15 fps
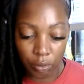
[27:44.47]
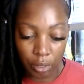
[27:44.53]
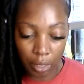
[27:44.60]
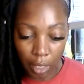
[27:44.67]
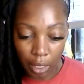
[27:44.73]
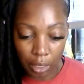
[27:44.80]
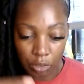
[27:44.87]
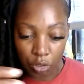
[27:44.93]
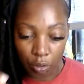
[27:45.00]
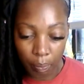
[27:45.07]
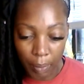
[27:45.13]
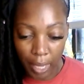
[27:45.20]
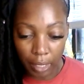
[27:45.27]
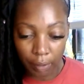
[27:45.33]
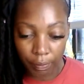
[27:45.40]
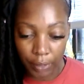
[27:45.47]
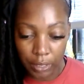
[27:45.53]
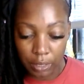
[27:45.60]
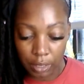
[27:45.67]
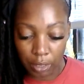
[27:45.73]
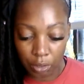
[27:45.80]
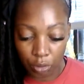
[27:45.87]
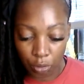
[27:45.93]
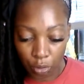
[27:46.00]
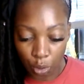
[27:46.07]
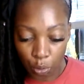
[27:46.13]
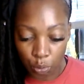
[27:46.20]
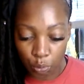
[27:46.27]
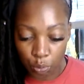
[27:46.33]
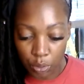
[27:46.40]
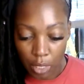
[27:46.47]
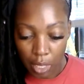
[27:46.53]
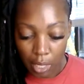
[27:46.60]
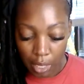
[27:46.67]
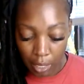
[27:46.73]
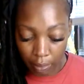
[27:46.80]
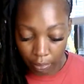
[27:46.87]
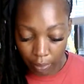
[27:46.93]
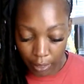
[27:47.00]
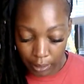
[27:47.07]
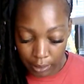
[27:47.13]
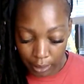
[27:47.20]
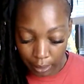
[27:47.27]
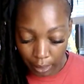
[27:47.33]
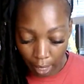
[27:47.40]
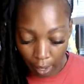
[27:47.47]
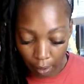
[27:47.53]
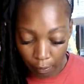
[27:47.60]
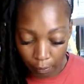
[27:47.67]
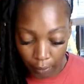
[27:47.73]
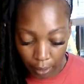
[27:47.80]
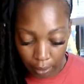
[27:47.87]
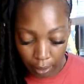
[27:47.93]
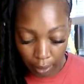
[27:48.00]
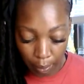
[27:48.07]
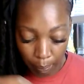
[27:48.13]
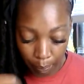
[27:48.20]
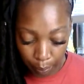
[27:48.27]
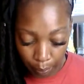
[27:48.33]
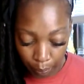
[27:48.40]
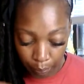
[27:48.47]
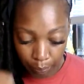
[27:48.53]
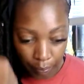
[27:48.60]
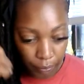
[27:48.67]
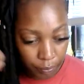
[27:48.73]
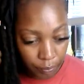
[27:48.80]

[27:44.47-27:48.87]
things. You're manifesting your goals and things in life, and then boom,